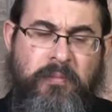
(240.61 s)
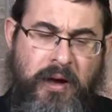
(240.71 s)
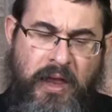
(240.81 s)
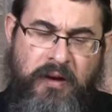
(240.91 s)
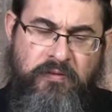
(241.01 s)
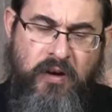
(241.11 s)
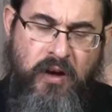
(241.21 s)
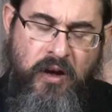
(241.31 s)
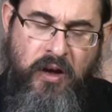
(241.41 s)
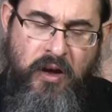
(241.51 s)
in my life.
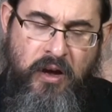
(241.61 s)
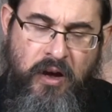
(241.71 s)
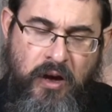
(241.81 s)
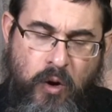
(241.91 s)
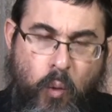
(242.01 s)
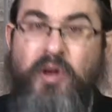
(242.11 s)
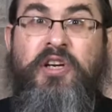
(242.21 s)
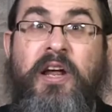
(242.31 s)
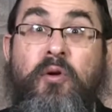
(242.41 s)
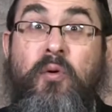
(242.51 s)
What
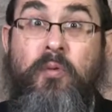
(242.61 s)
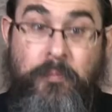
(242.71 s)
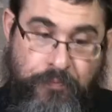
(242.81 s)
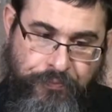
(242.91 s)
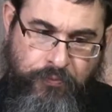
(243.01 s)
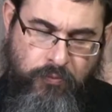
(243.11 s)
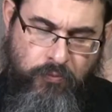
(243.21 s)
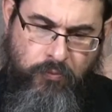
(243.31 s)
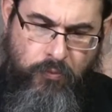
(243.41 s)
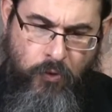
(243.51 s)
should I do?
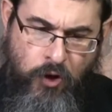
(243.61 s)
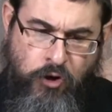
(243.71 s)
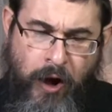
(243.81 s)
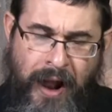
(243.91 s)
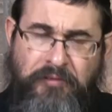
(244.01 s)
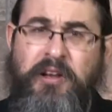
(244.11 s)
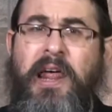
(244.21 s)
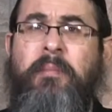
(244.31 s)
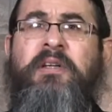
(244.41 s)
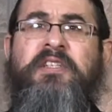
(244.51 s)
So Rav
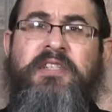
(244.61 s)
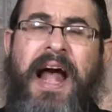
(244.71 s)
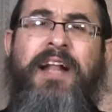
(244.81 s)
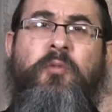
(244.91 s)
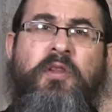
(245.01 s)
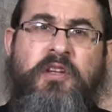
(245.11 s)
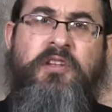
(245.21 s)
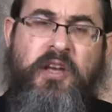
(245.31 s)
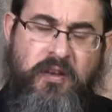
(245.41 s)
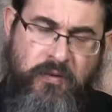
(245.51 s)
Klemens sat with
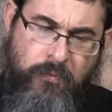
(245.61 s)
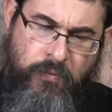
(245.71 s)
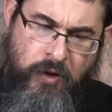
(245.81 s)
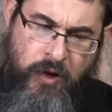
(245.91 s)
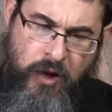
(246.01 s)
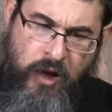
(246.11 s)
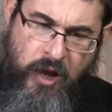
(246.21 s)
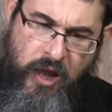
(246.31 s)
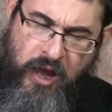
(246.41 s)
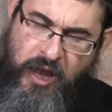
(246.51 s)
this Yid
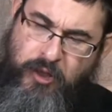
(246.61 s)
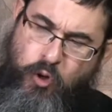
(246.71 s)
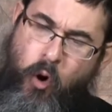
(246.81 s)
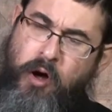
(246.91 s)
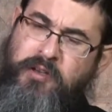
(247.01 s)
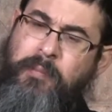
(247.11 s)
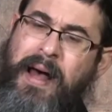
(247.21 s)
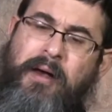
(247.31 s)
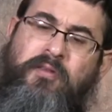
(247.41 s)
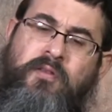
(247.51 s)
and talked
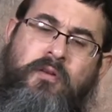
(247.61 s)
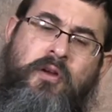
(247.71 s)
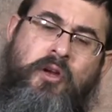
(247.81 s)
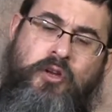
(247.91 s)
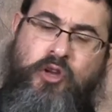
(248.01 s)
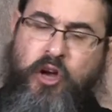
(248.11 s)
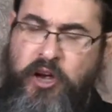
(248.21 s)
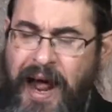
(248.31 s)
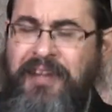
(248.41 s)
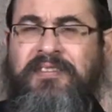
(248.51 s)
about the
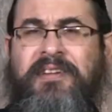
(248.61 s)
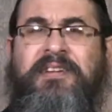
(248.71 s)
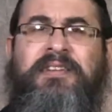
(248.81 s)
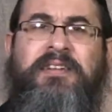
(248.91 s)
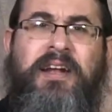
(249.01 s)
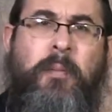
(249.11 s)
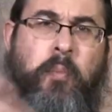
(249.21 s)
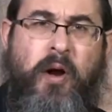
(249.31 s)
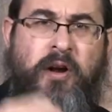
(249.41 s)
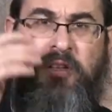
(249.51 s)
Erises and the
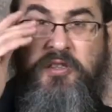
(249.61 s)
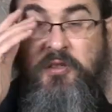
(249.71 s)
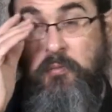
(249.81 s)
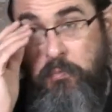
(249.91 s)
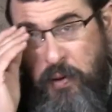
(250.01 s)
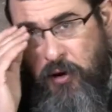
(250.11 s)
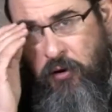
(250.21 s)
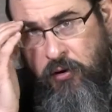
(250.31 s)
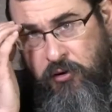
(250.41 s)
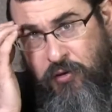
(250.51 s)
Rabbanans,
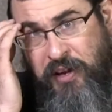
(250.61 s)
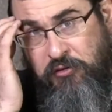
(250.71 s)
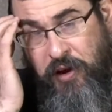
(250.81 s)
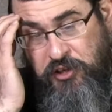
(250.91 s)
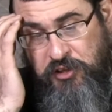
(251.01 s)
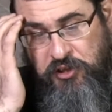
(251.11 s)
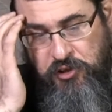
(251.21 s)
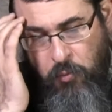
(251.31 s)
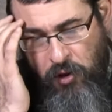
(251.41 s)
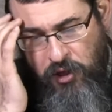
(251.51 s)
bigger transgressions,
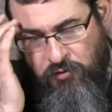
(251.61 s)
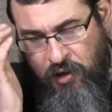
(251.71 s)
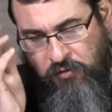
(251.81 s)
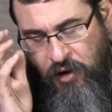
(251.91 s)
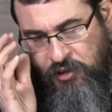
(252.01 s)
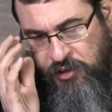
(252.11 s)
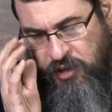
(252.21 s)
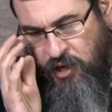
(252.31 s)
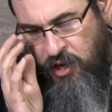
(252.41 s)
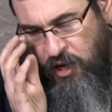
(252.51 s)
smaller transgressions,
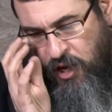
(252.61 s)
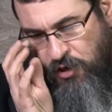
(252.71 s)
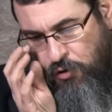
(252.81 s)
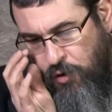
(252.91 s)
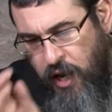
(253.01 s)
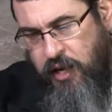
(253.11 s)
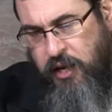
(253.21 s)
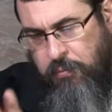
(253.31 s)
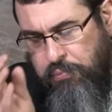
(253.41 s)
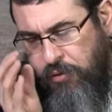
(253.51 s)
and
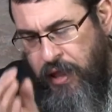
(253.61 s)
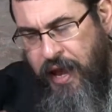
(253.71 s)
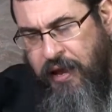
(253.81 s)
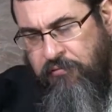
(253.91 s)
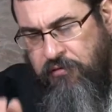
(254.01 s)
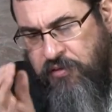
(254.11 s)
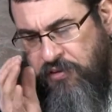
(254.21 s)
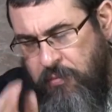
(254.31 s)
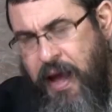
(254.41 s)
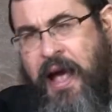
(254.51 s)
created a plan for
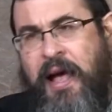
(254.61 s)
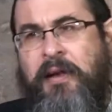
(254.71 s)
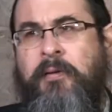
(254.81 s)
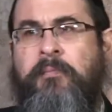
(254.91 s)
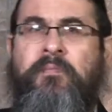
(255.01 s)
this man